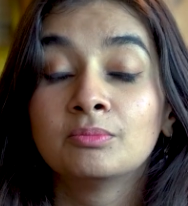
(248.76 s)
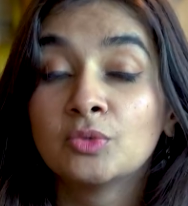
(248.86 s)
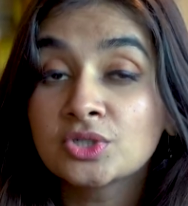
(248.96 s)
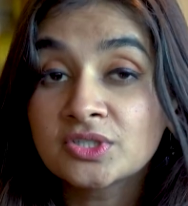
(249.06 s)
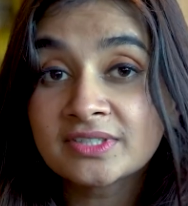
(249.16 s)

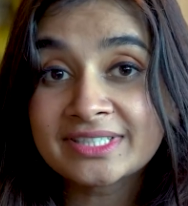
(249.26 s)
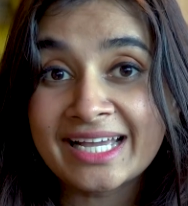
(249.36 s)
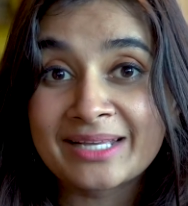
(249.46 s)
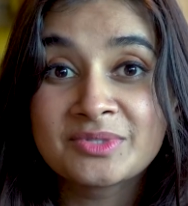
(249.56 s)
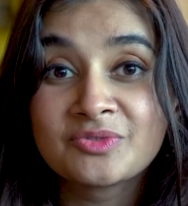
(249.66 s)
Most of the
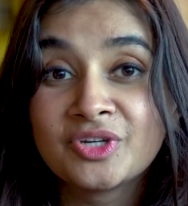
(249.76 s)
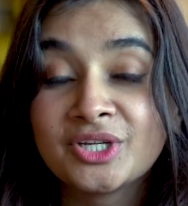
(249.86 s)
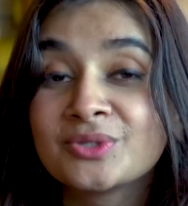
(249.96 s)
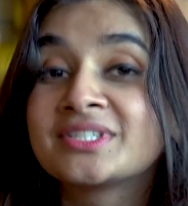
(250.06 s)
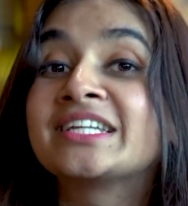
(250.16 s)
times,
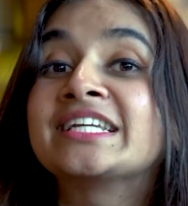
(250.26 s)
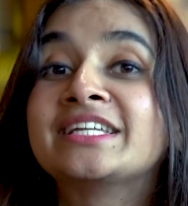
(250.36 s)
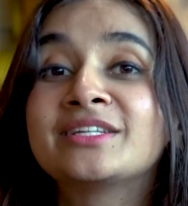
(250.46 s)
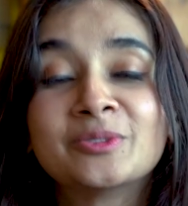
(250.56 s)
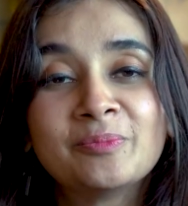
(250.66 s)
videos are
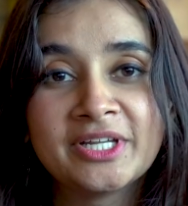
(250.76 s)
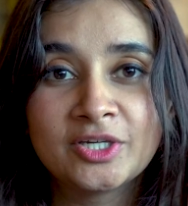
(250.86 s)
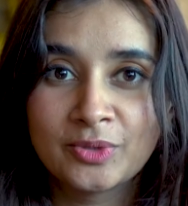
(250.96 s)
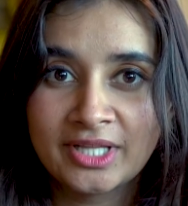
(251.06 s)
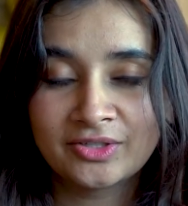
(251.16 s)

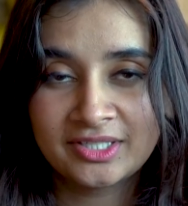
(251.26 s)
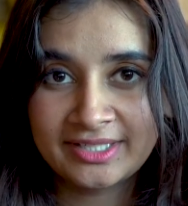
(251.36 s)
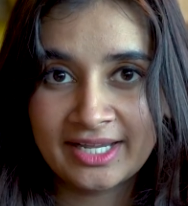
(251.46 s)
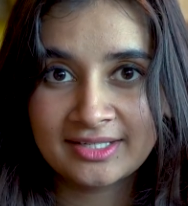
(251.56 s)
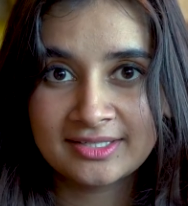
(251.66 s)
incomplete without
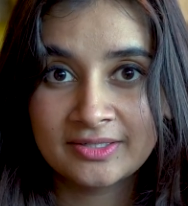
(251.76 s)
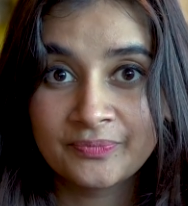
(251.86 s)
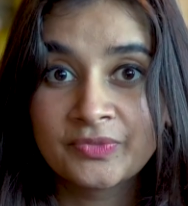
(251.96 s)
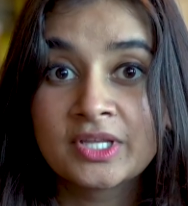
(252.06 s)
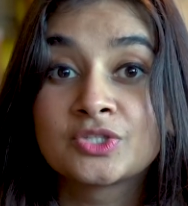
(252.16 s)
text.
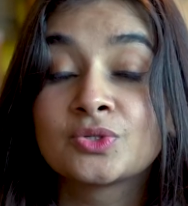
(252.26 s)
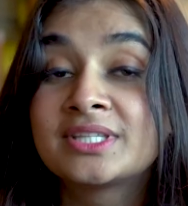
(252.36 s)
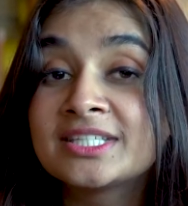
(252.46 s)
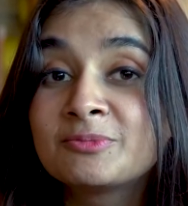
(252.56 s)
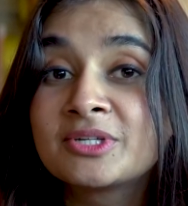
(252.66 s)
So,
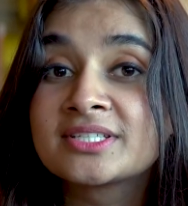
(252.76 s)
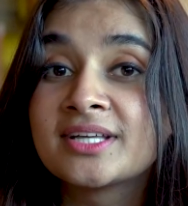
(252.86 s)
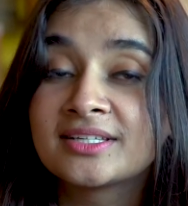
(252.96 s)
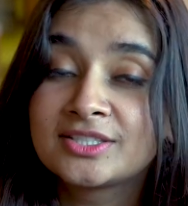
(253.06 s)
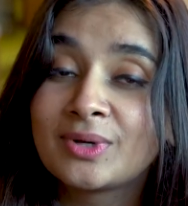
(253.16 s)
this brings
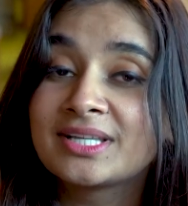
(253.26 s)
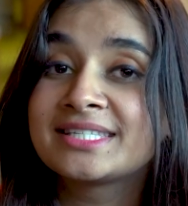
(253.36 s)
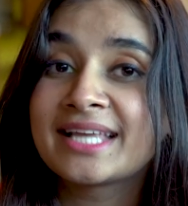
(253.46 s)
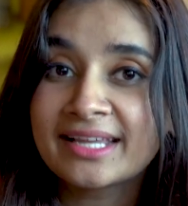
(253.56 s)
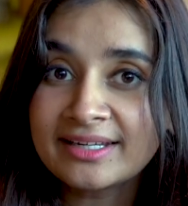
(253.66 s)
us to our
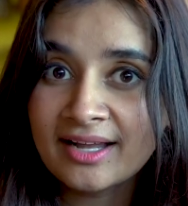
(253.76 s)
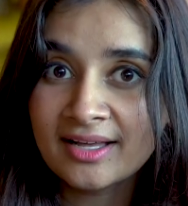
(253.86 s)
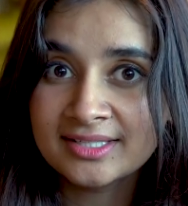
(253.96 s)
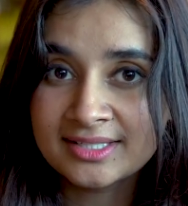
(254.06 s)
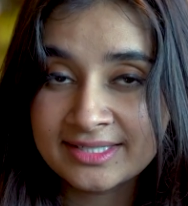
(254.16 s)
second
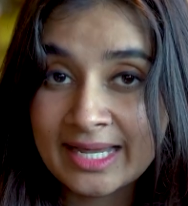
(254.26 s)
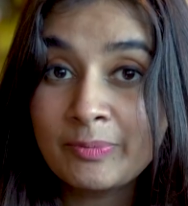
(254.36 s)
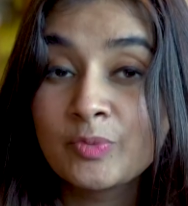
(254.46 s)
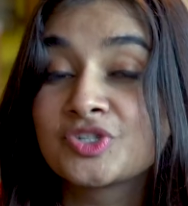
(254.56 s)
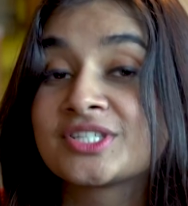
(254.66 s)
last
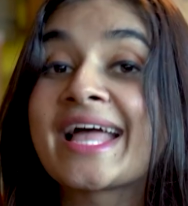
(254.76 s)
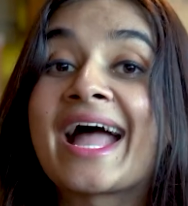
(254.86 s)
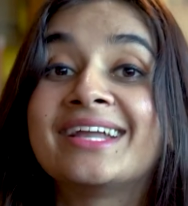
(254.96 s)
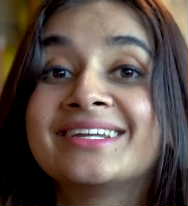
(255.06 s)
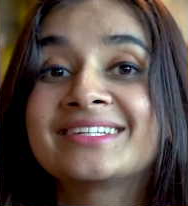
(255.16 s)
step, which is
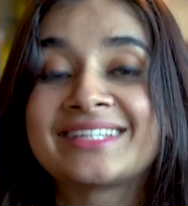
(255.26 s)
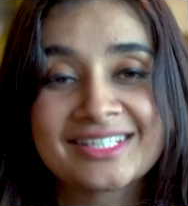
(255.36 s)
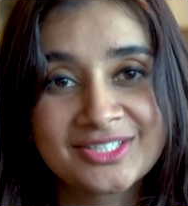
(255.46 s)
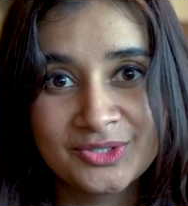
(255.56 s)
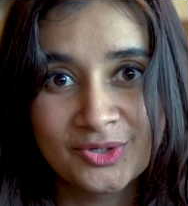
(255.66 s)
adding
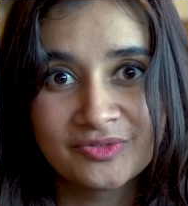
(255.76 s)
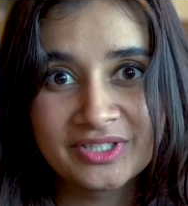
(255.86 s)
text to your